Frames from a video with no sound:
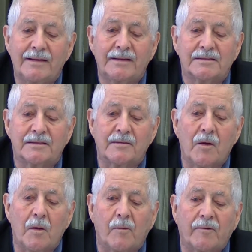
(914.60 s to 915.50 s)
He says,
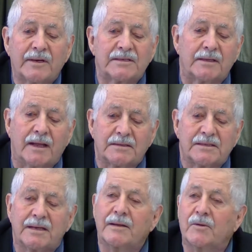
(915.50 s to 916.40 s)
No, where is it? I
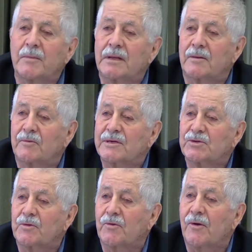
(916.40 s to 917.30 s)
said, In her middle
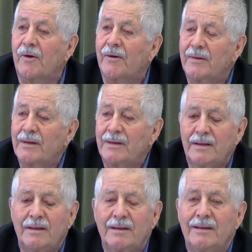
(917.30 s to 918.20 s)
dresser drawer.
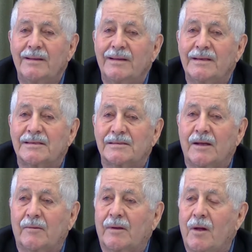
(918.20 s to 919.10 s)
He says,
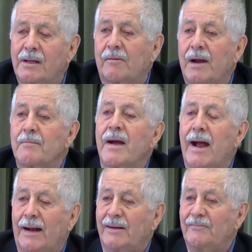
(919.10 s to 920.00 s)
I'll call you right
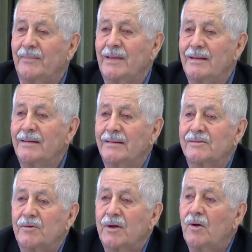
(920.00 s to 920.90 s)
back.
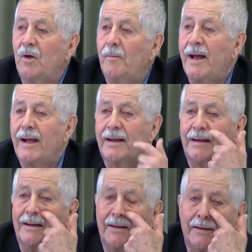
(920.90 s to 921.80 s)
So he called back
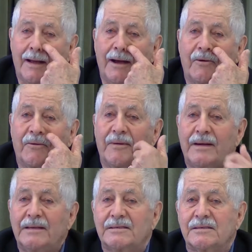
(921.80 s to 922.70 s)
in an hour
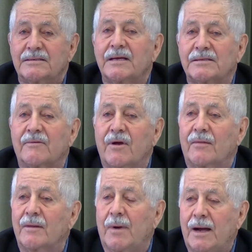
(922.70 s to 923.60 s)
and he says, Yes, I've
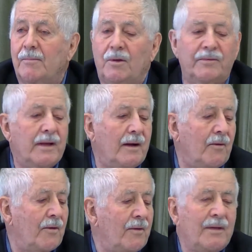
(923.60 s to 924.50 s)
got the Bible.
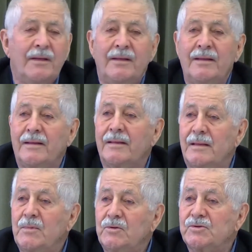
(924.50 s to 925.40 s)
No,
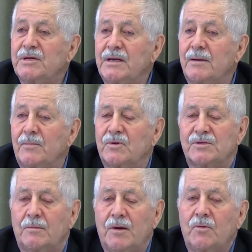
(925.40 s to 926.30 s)
in the museum,
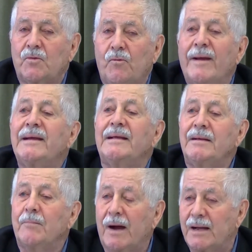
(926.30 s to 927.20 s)
there's about
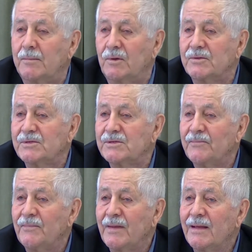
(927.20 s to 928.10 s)
20 Bibles
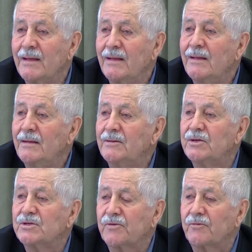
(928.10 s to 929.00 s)

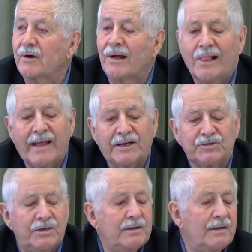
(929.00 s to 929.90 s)
just for a
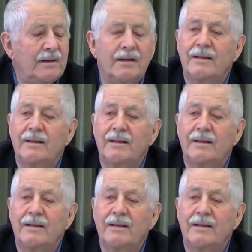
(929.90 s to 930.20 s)
collection.